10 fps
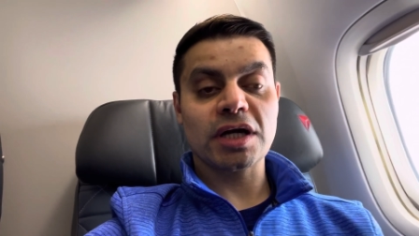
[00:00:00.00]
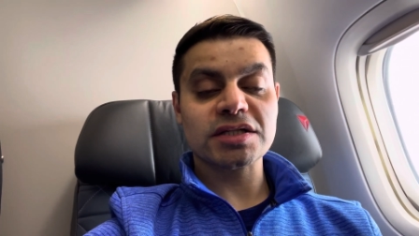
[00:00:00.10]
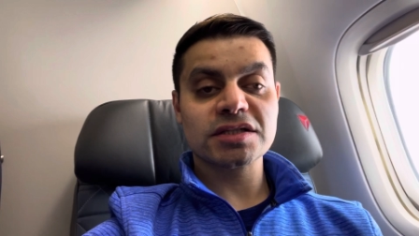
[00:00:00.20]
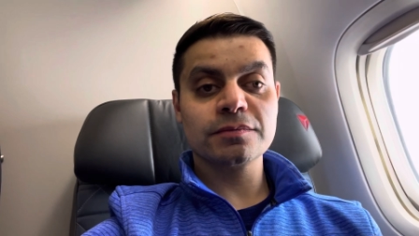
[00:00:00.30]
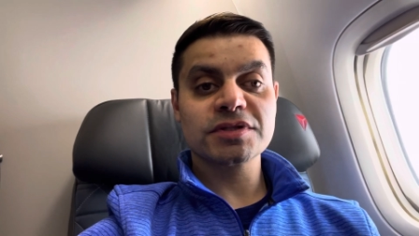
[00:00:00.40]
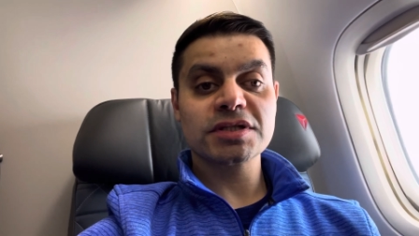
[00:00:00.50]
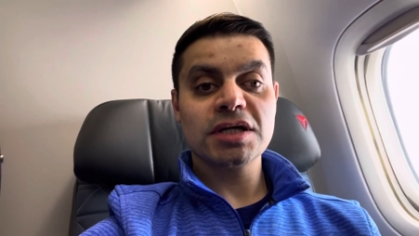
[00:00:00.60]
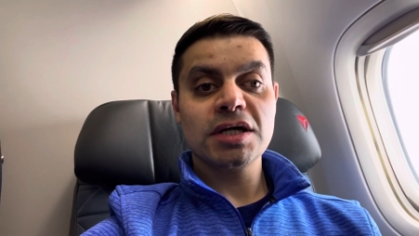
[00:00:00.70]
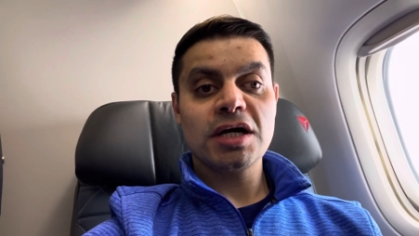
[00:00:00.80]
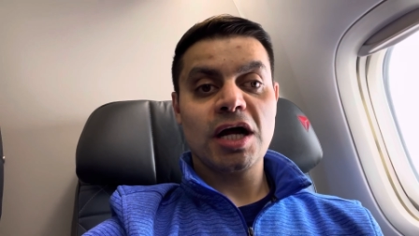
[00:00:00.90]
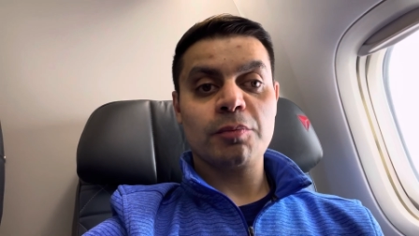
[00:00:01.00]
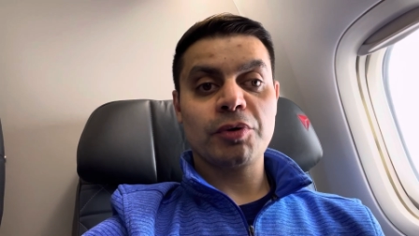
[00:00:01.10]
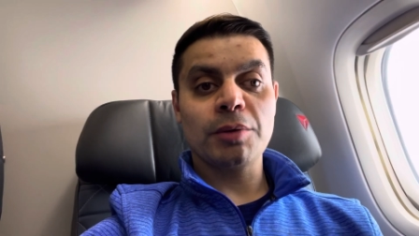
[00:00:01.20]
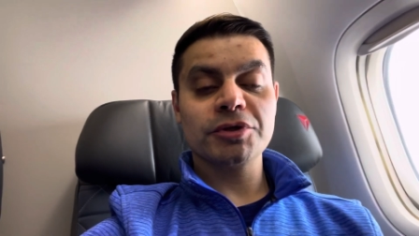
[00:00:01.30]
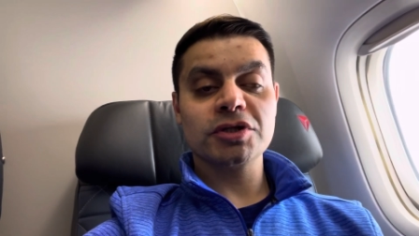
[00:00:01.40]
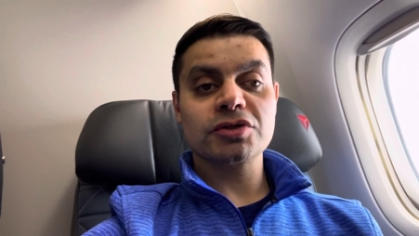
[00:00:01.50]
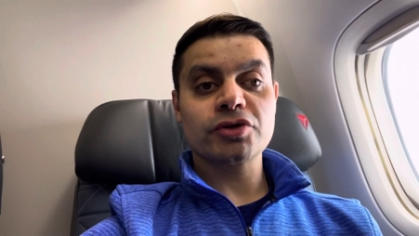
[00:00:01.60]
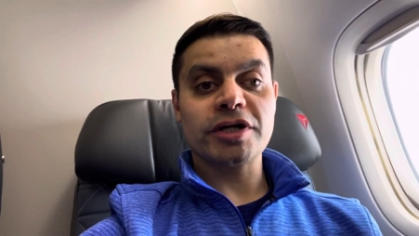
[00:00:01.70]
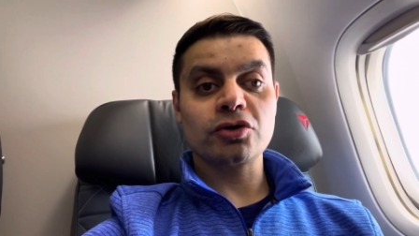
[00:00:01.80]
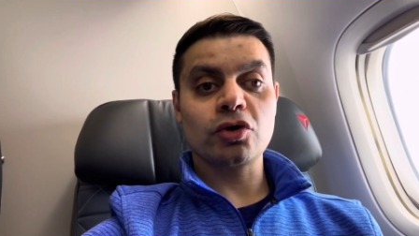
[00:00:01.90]
customs. I'll probably
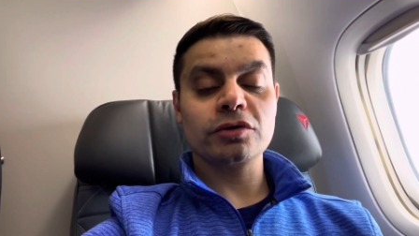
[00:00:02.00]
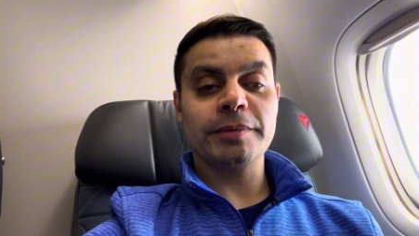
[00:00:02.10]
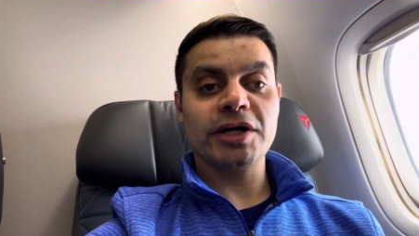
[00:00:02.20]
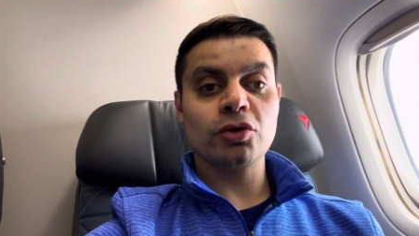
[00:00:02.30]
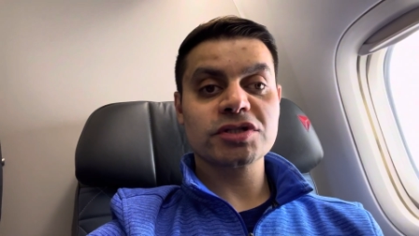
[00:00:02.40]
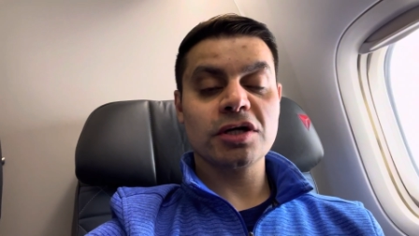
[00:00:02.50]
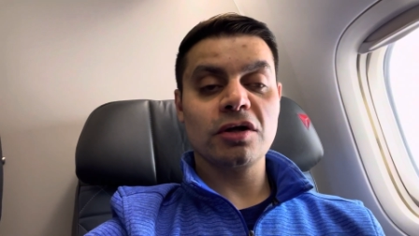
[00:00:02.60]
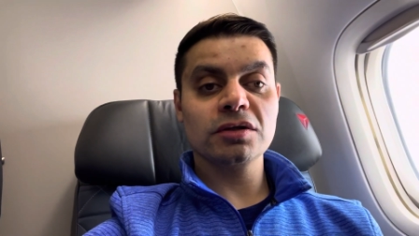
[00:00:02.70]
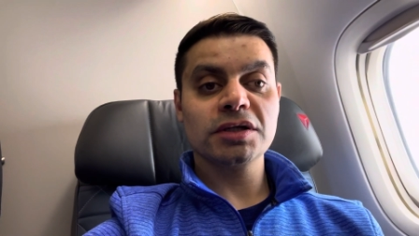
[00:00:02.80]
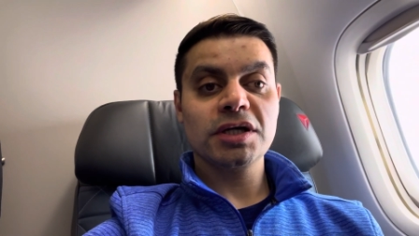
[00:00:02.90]
try to go to my hotel,